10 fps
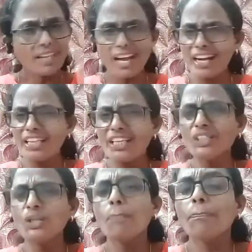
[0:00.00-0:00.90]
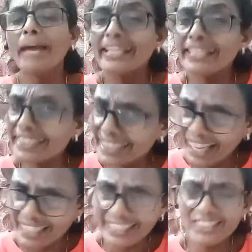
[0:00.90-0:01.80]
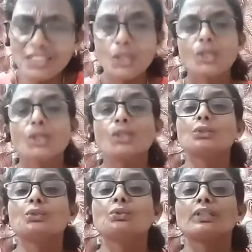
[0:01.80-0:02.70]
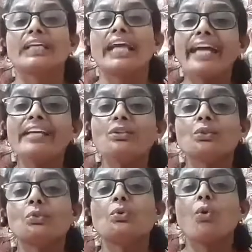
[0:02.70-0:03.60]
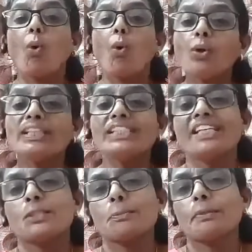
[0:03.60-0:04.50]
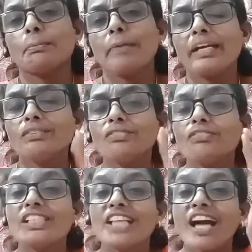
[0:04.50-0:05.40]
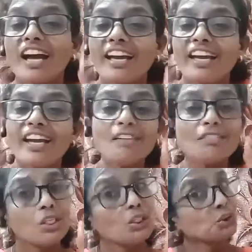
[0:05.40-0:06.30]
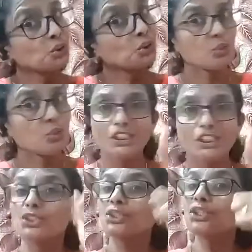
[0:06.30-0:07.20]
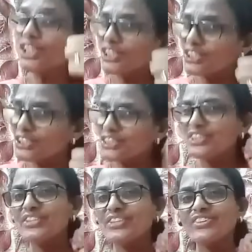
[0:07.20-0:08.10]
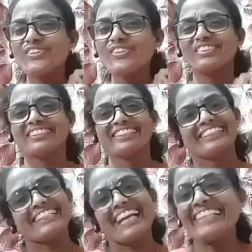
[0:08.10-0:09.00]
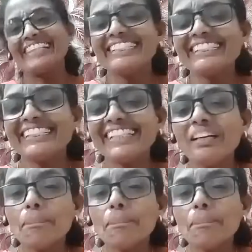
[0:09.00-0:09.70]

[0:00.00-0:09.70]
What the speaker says: Under your parents' guidance, you can do all this experiment which I have showed it to you. Right, children?